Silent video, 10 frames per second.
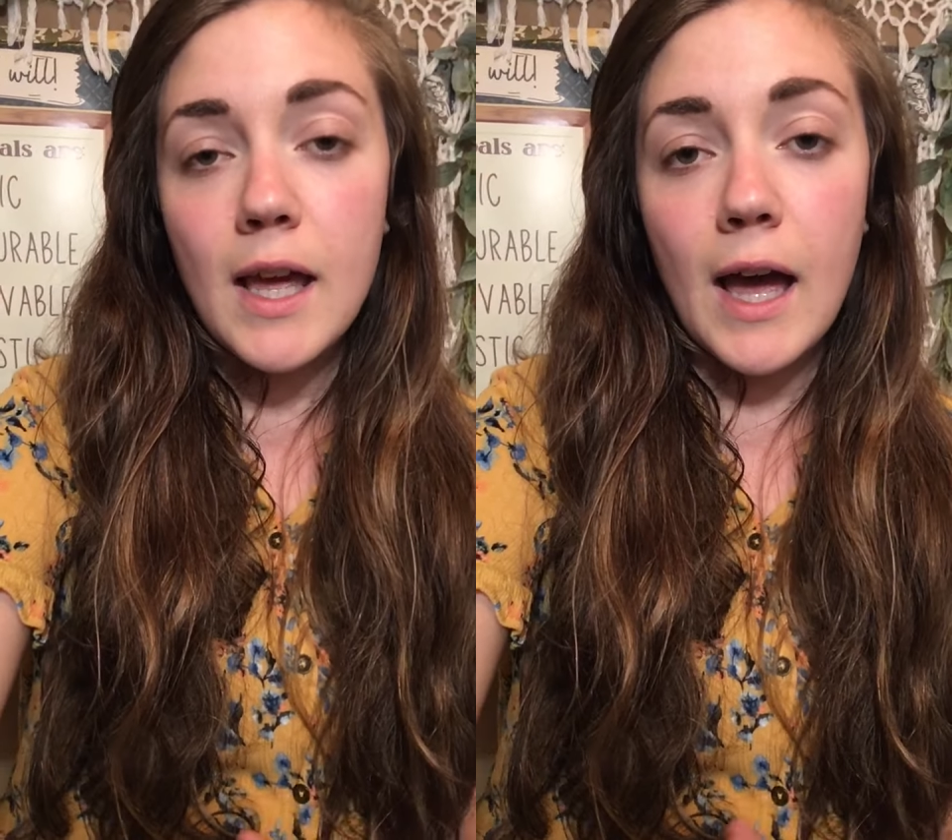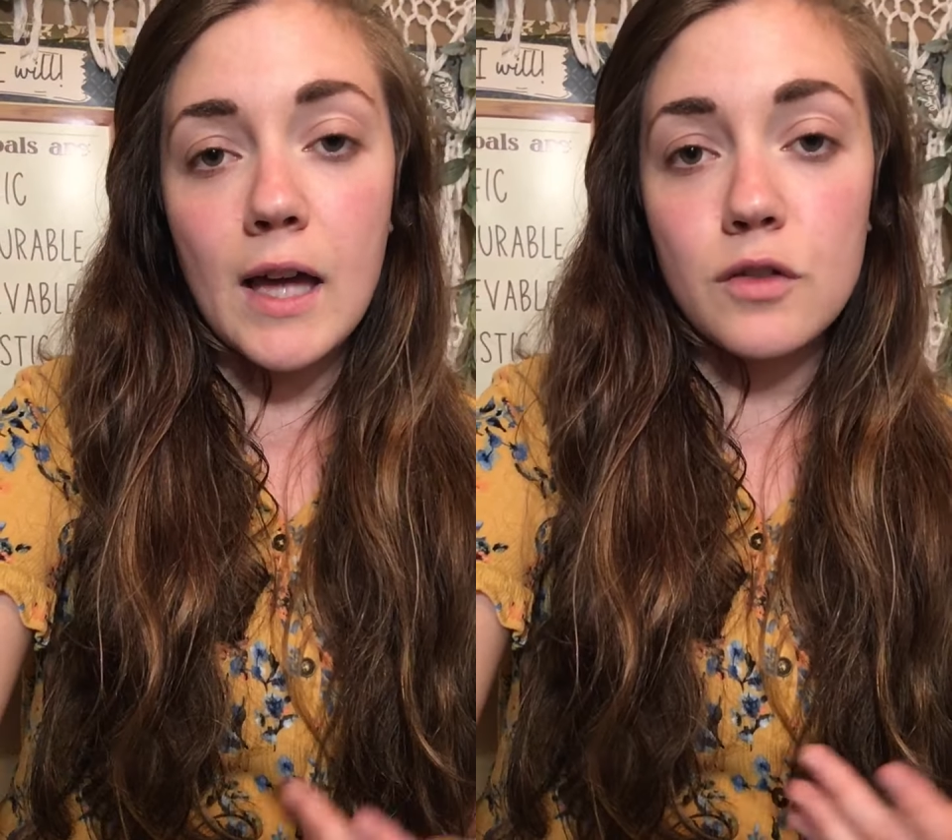
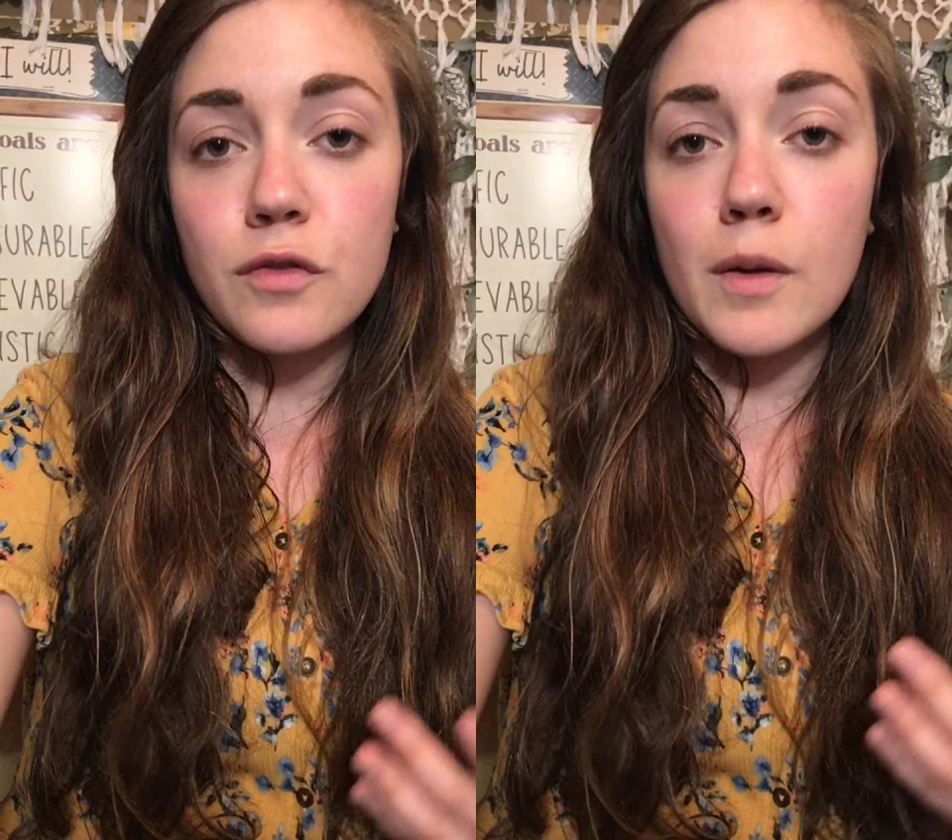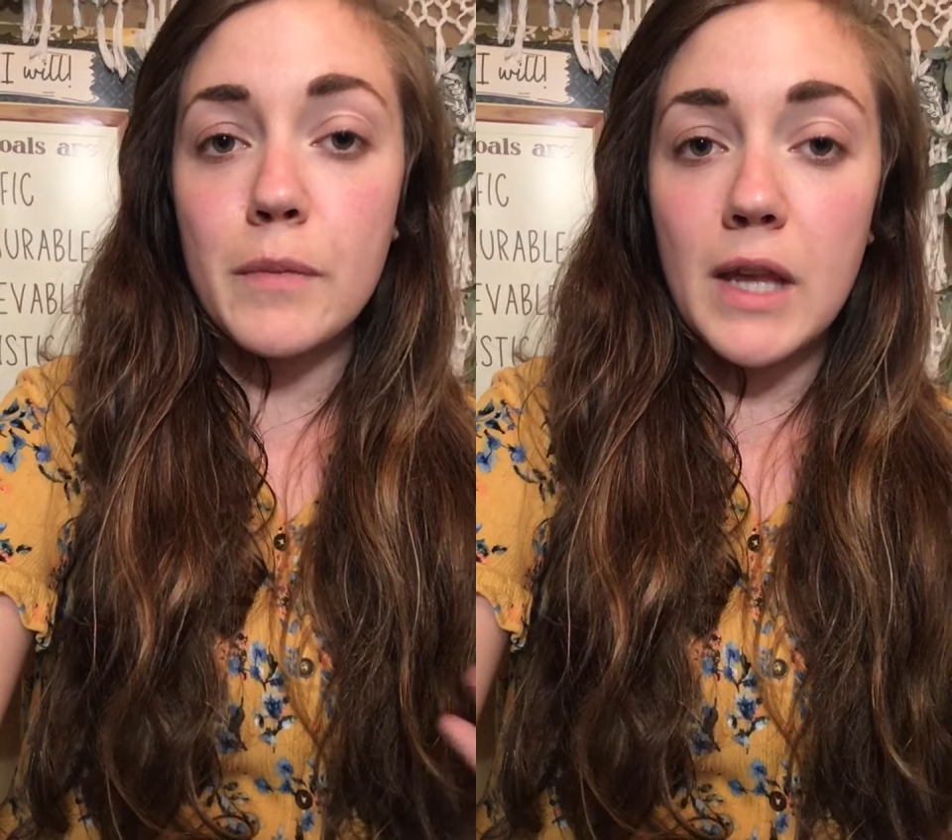And
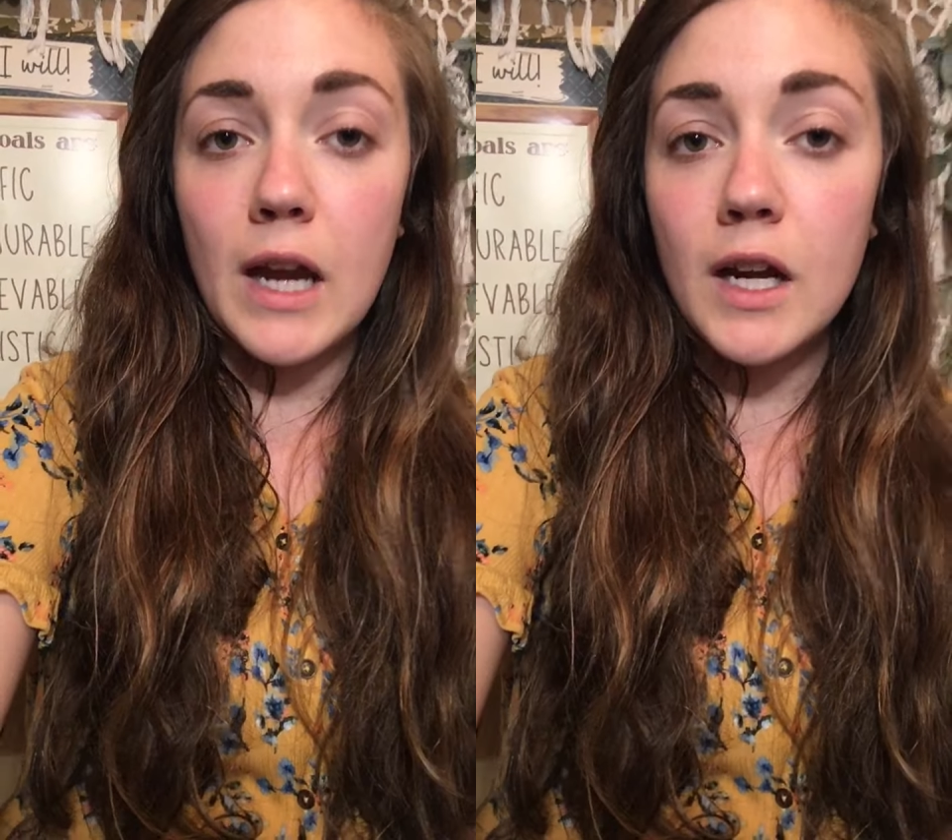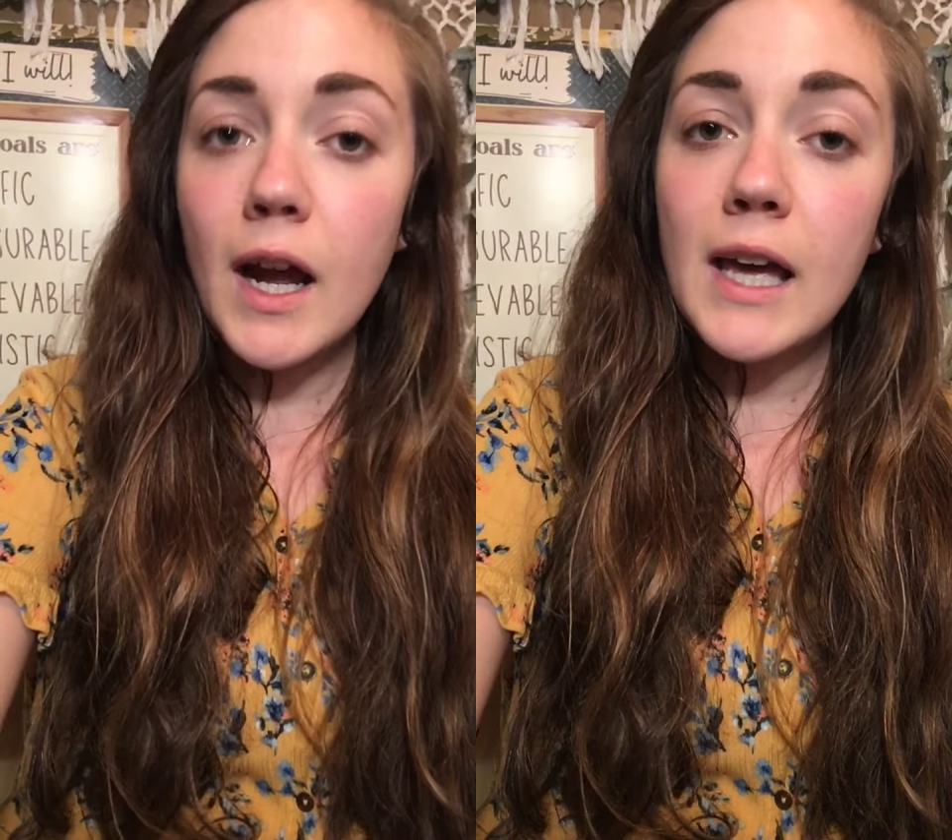from
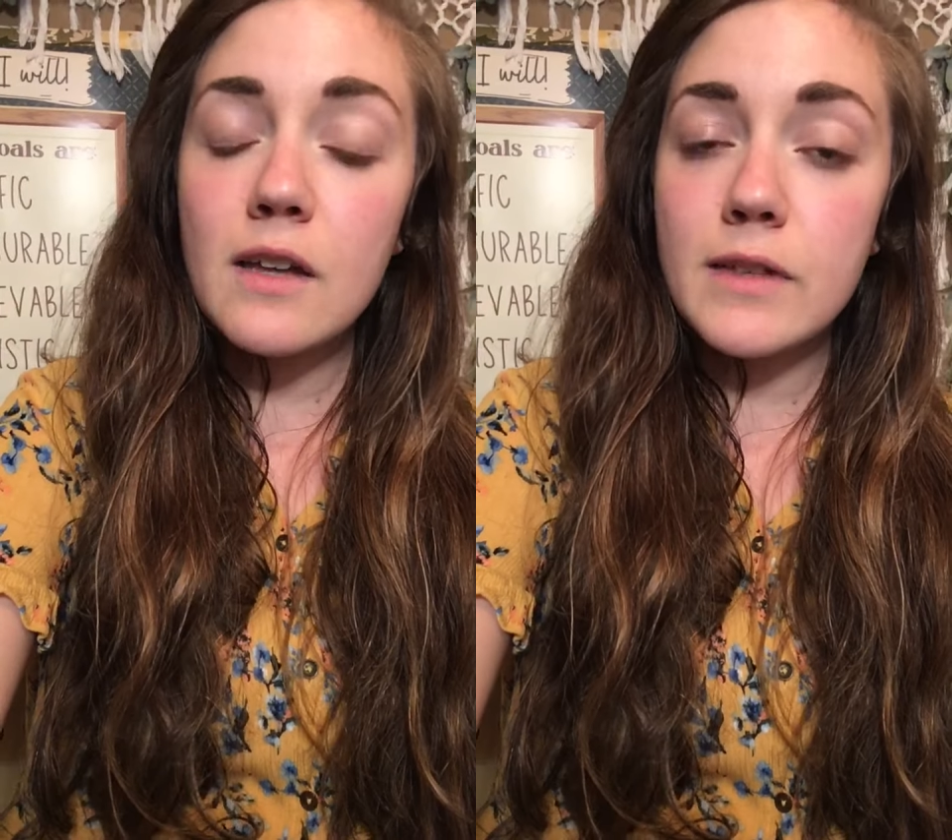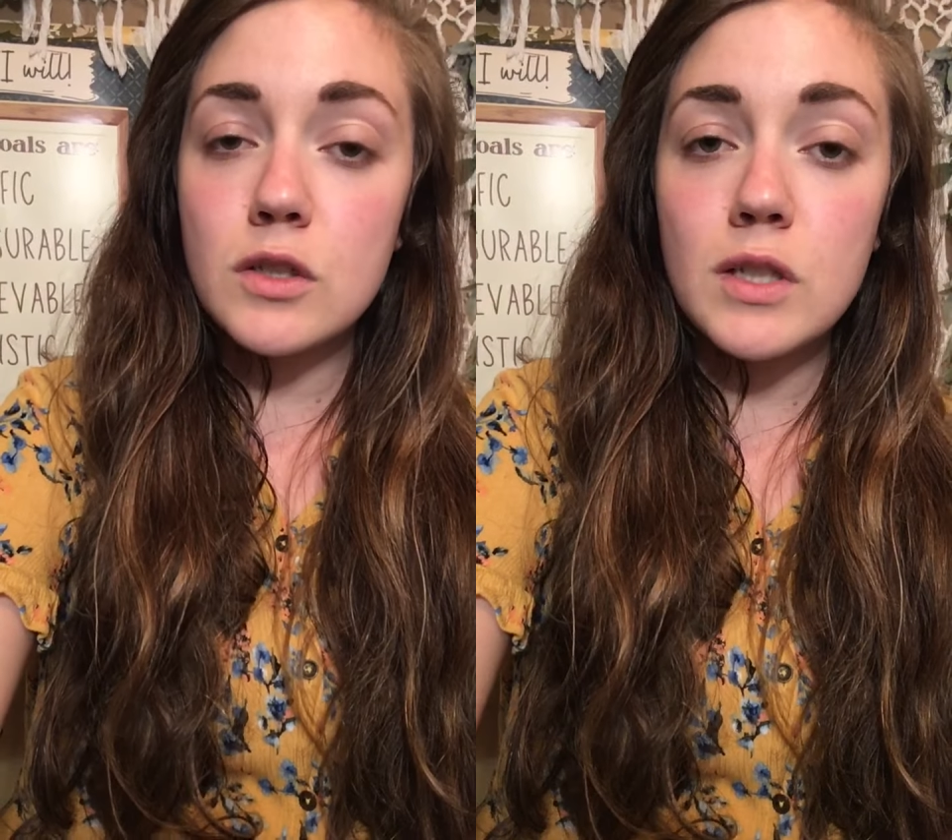there, I
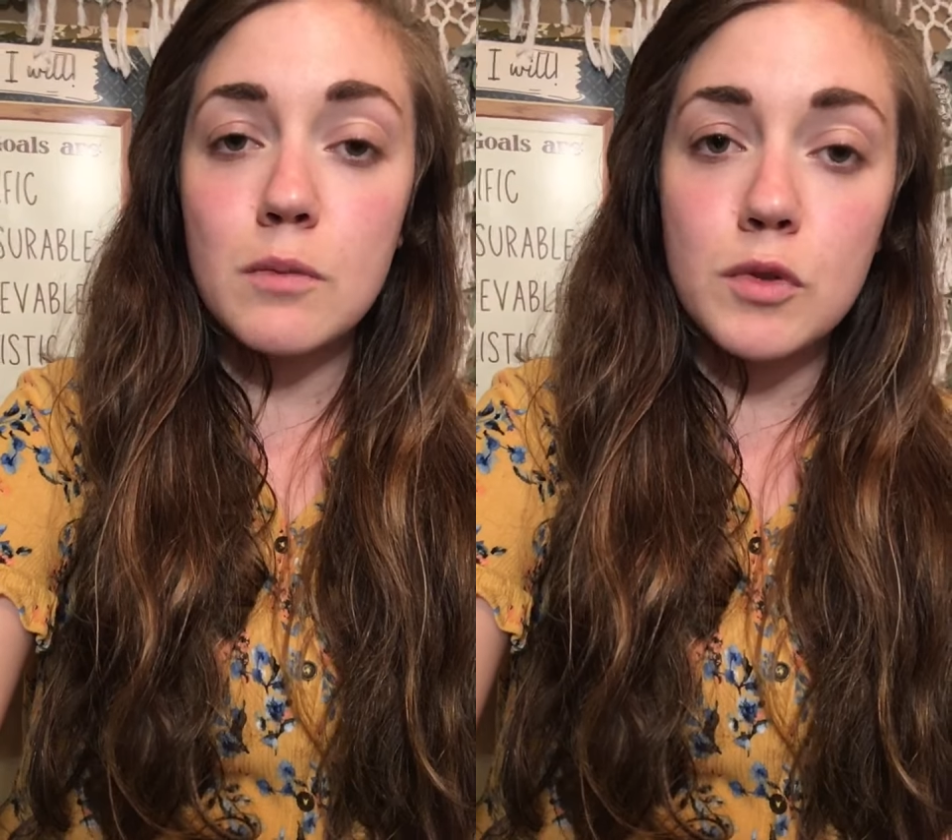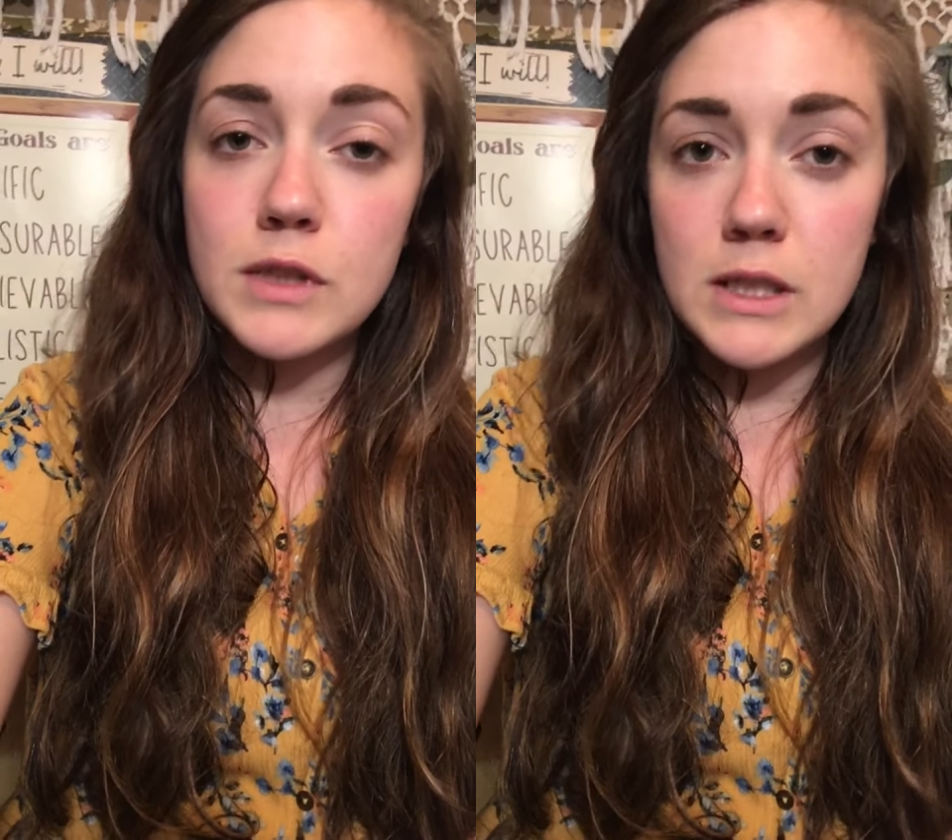eventually moved